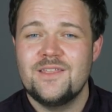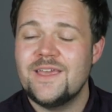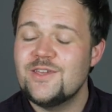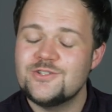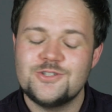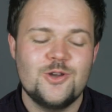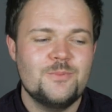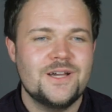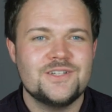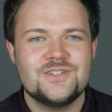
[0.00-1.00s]
Thank you so
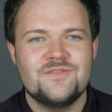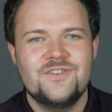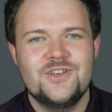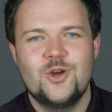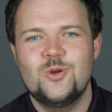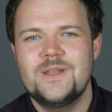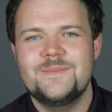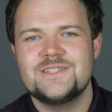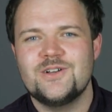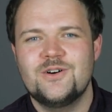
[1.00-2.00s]
much for No
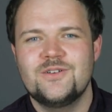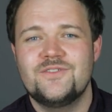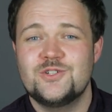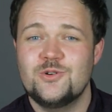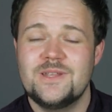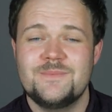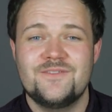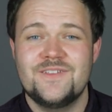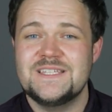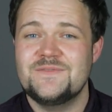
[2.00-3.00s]
Limits On for joining me
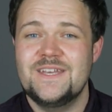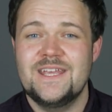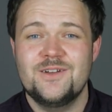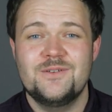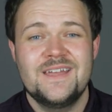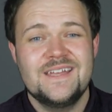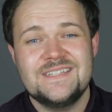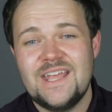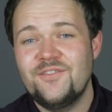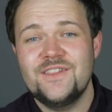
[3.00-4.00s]
for this video.
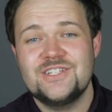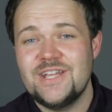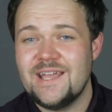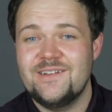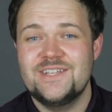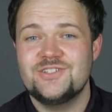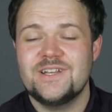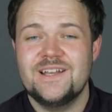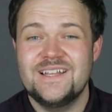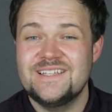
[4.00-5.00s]
Definitely check out his
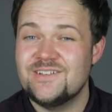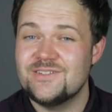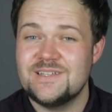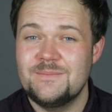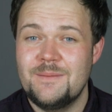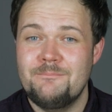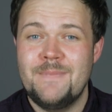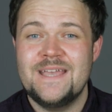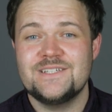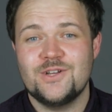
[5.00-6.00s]
channel. He's got some
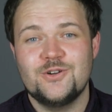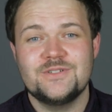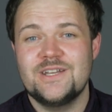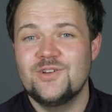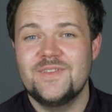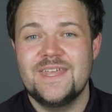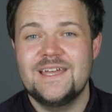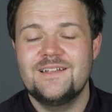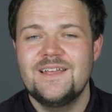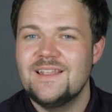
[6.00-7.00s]
amazing content over there.